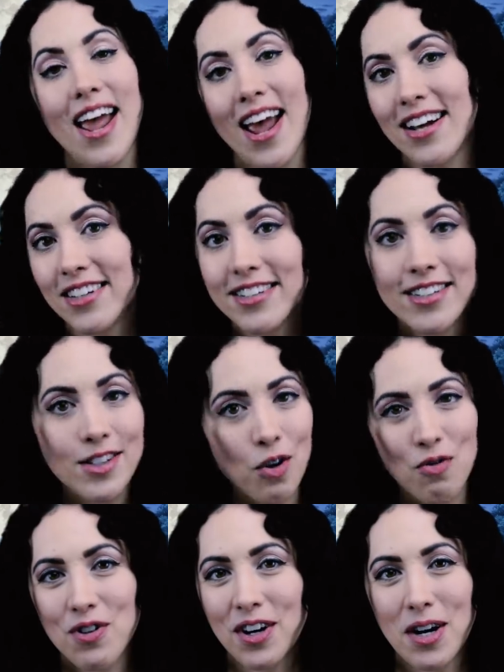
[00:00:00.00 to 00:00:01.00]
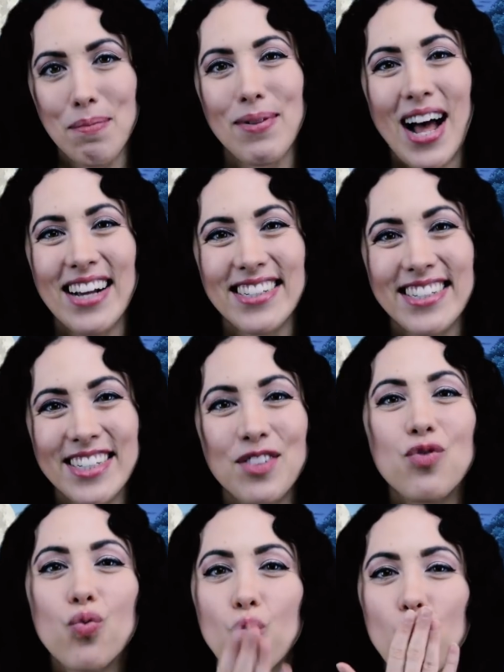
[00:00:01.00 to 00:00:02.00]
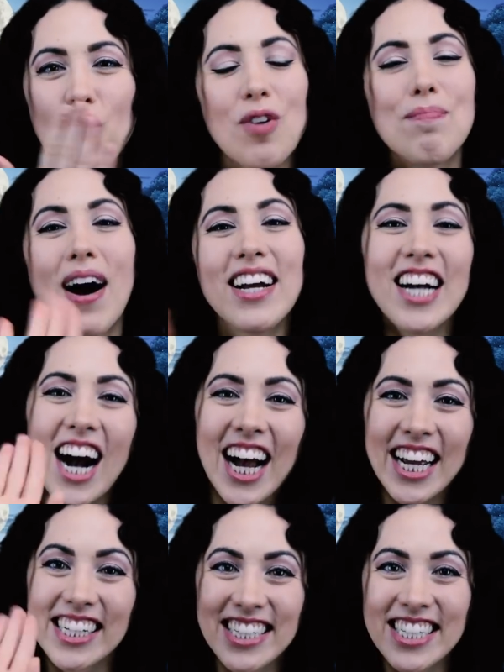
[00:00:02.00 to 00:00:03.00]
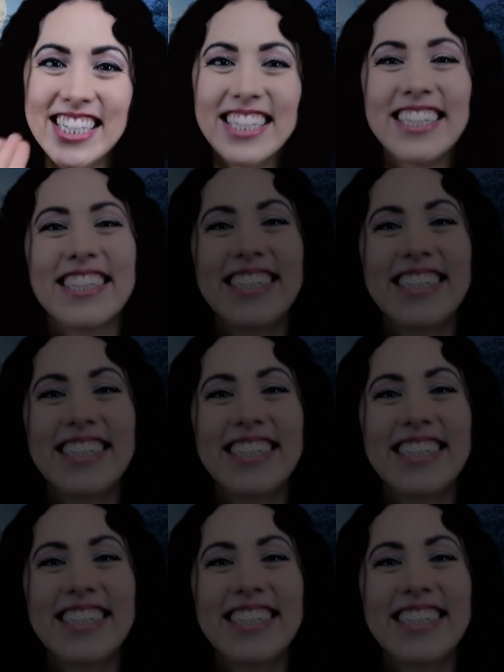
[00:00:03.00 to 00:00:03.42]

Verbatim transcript: and so very blessed. Bye guys!